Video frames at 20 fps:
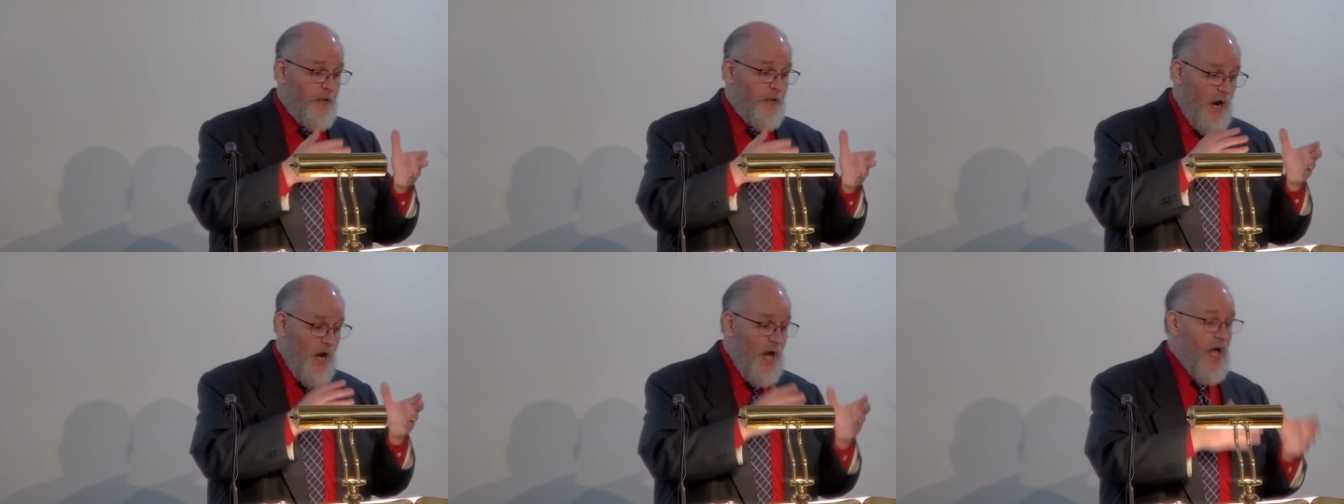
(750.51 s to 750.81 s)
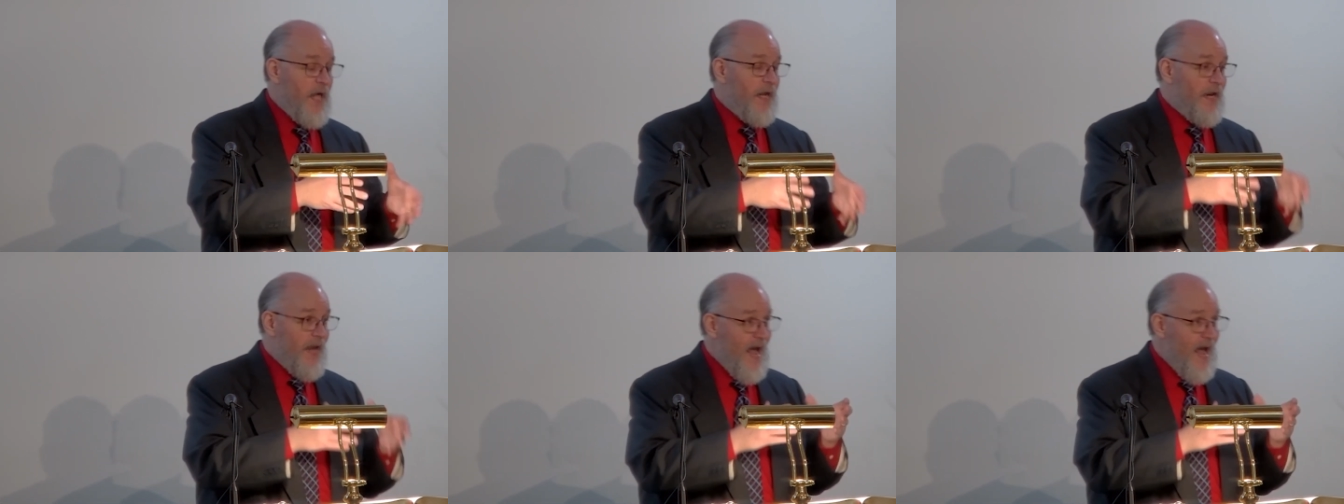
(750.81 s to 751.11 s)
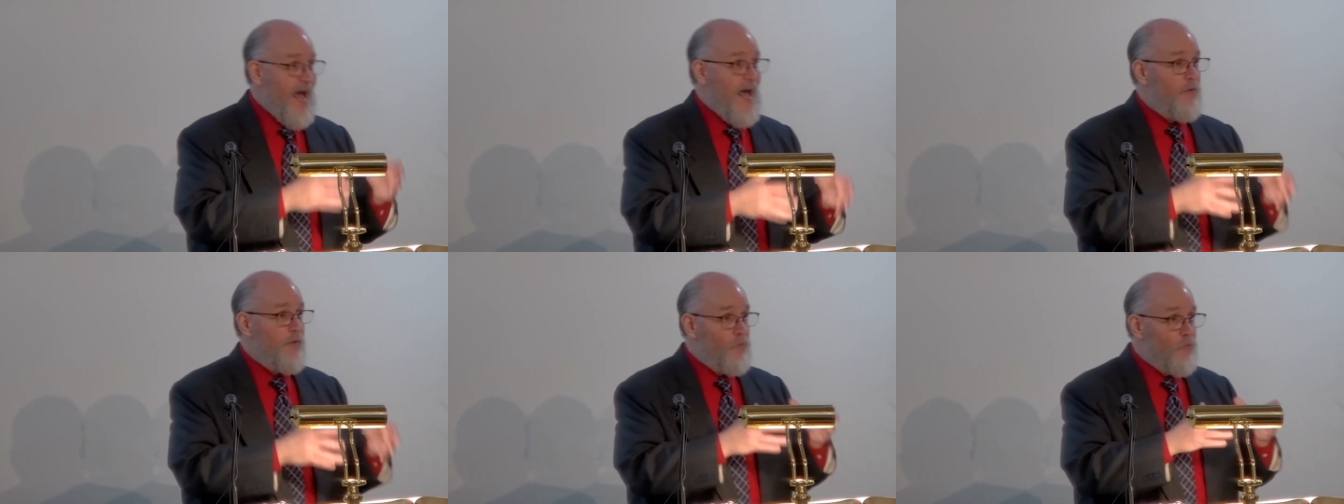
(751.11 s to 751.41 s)
God
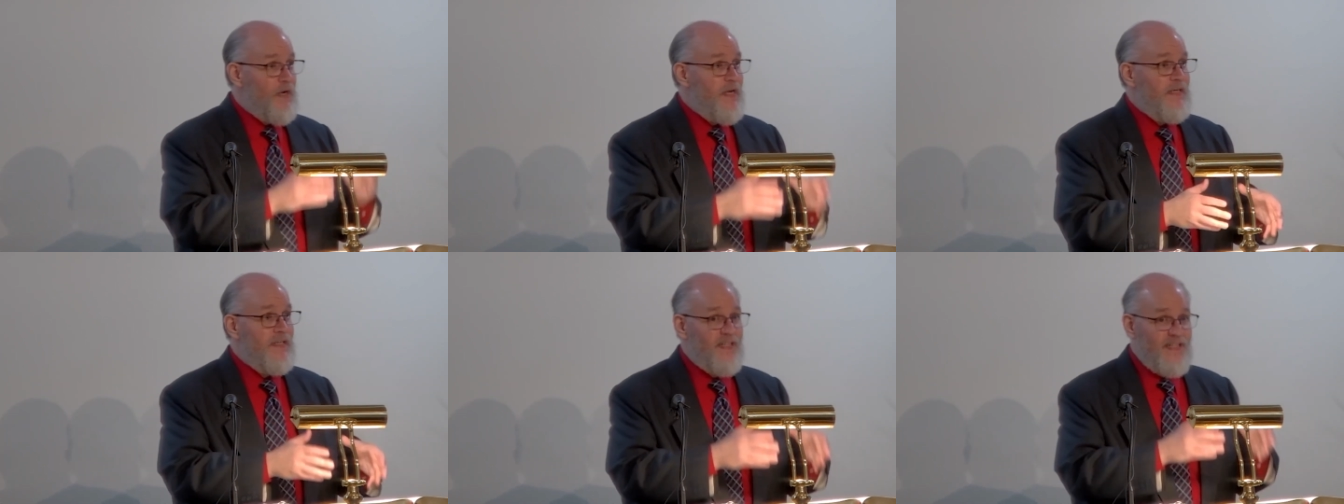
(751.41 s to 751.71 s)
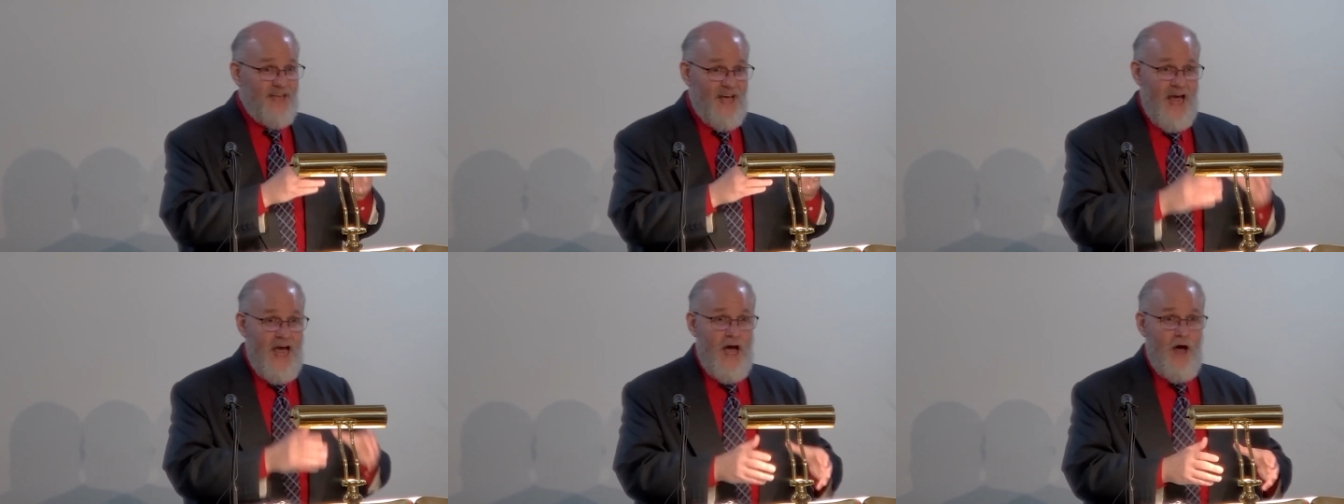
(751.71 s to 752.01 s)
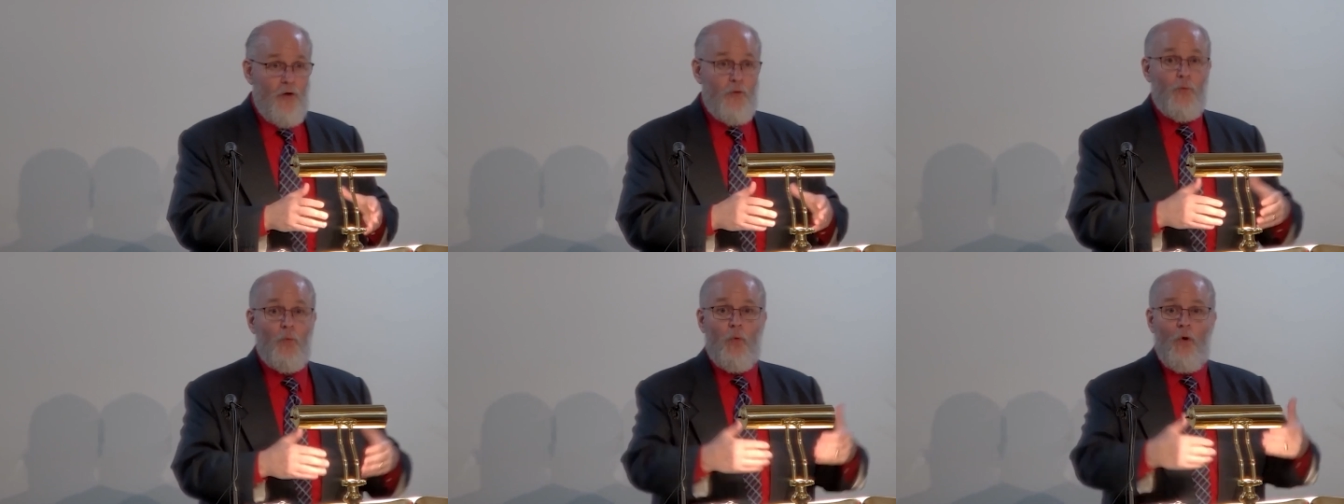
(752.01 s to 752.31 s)
had written
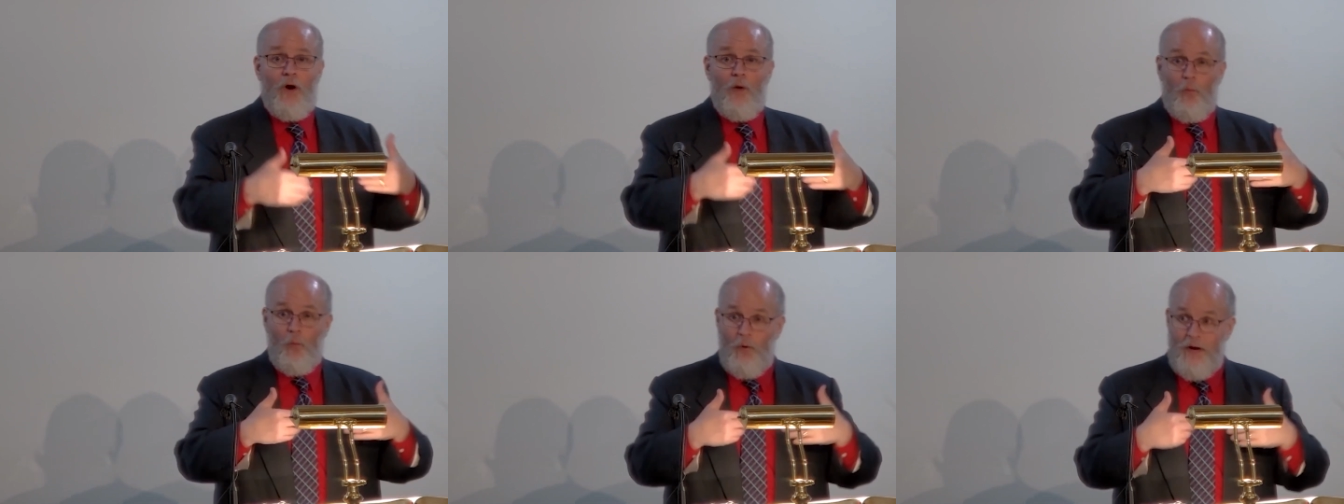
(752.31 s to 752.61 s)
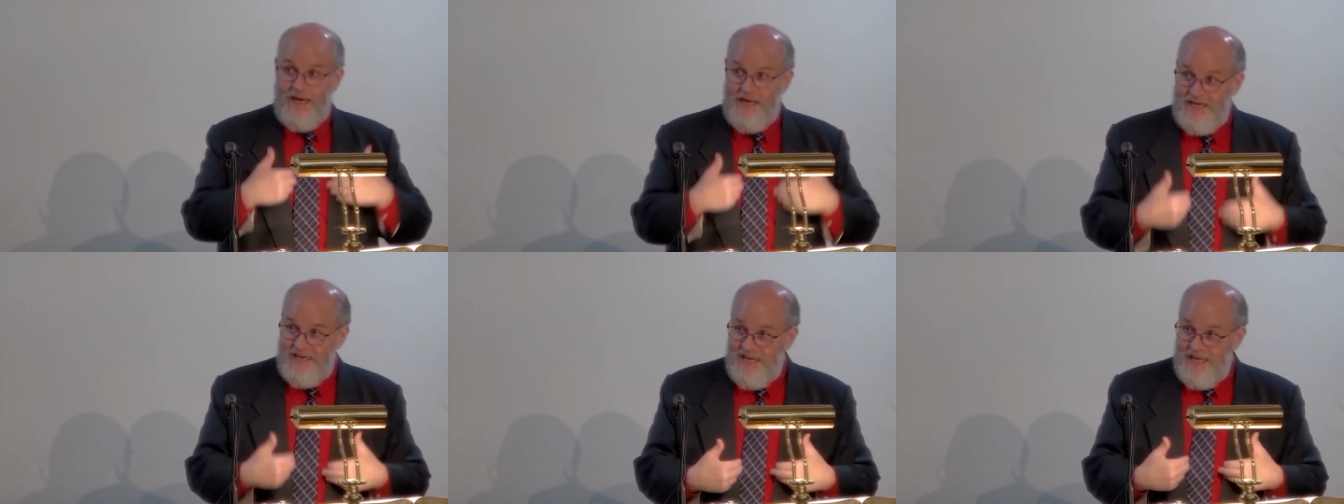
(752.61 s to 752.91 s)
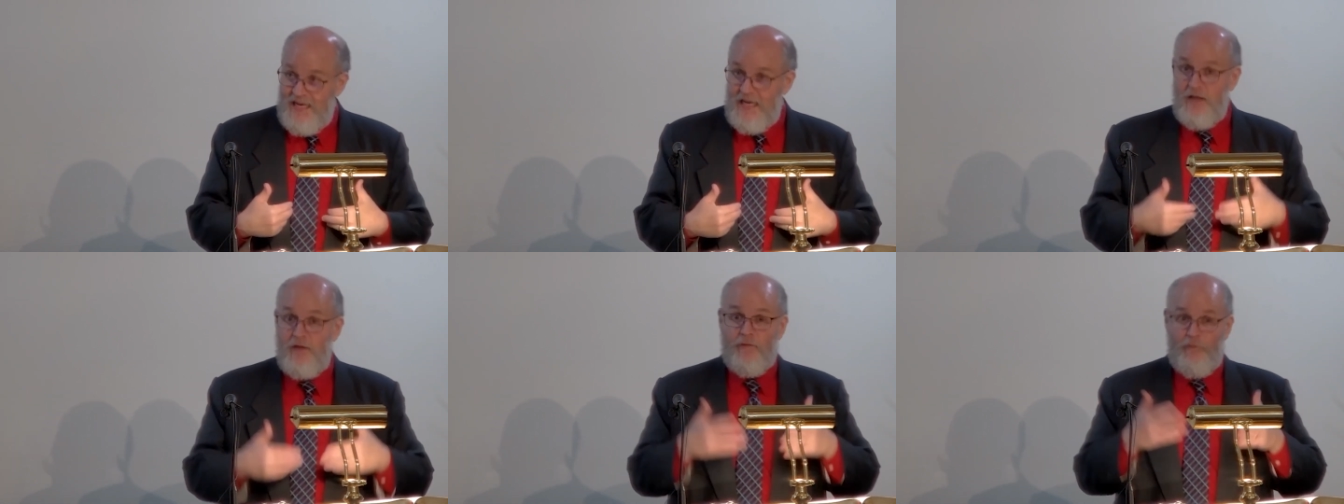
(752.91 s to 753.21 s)
down what we
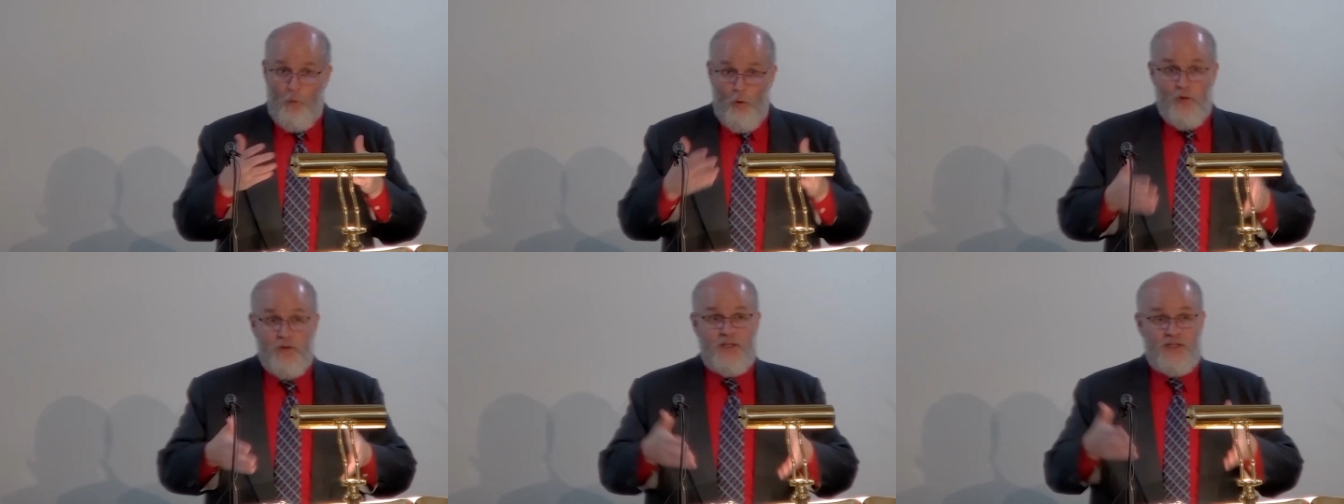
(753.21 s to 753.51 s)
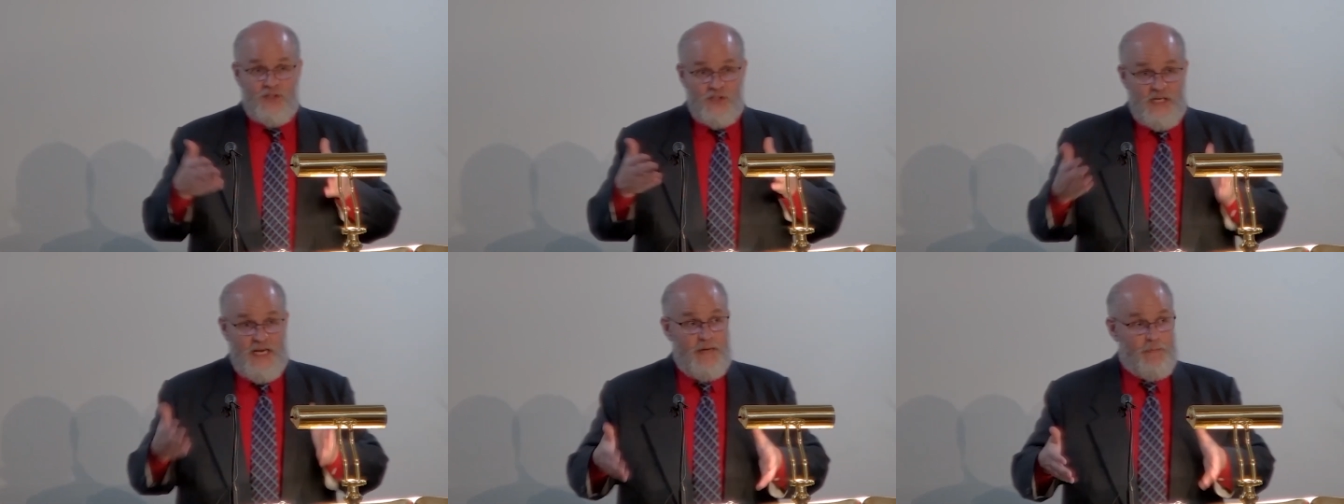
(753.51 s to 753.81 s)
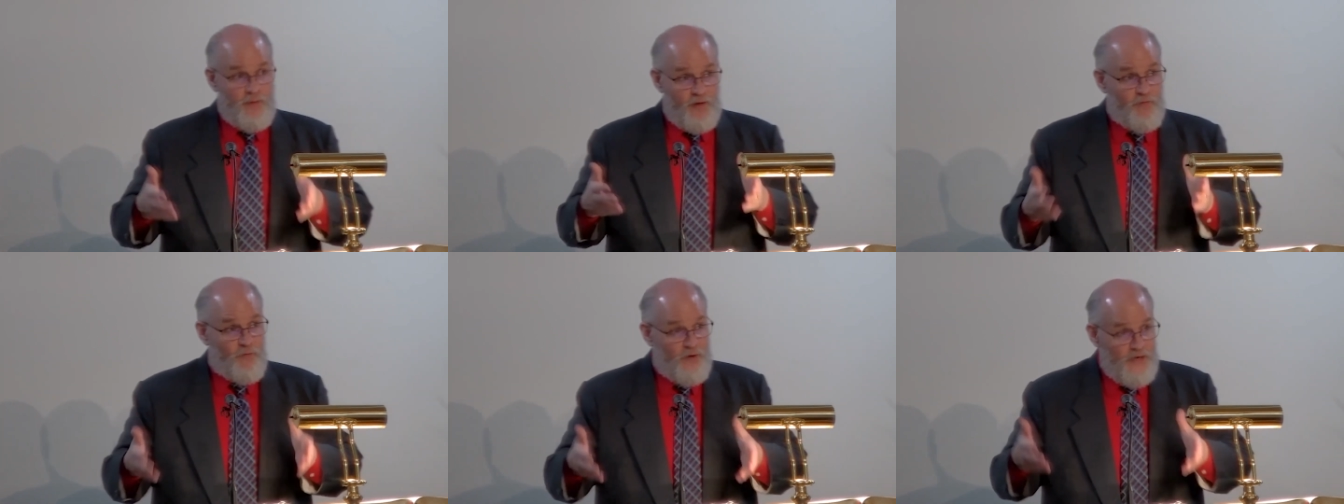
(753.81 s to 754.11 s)
need for the
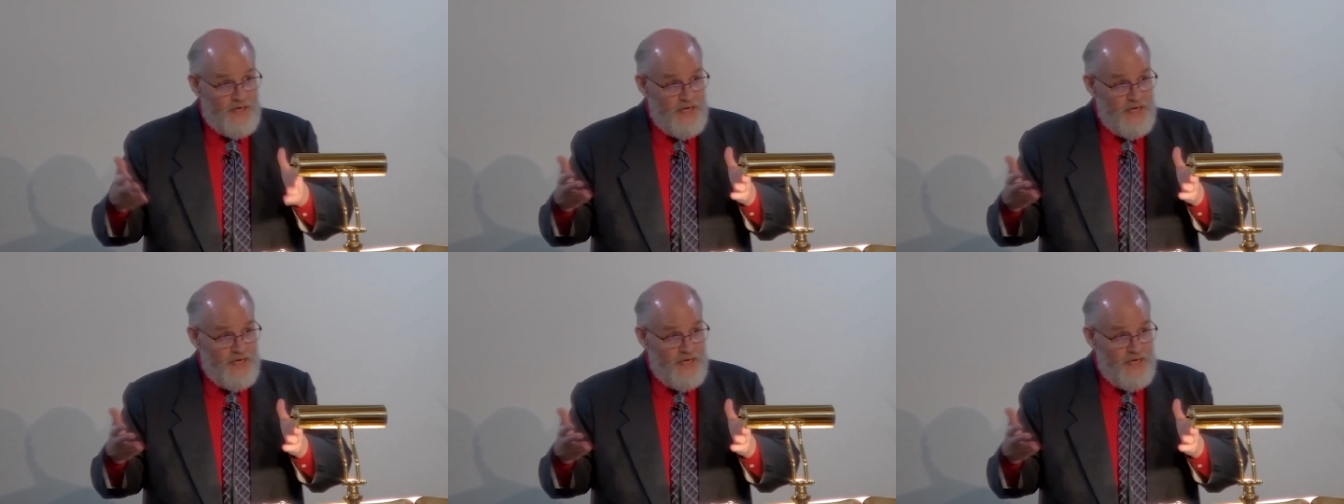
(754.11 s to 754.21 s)
scheme of